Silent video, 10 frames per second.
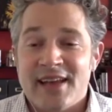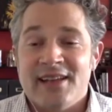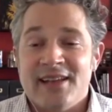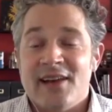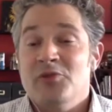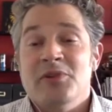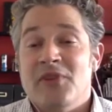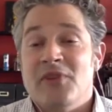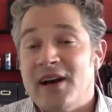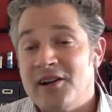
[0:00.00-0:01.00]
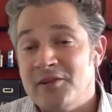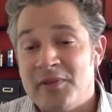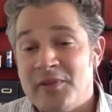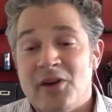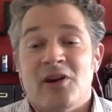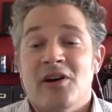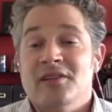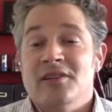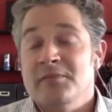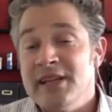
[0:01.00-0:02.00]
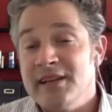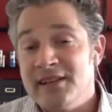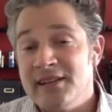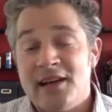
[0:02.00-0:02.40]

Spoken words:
I would be fired without cause immediately.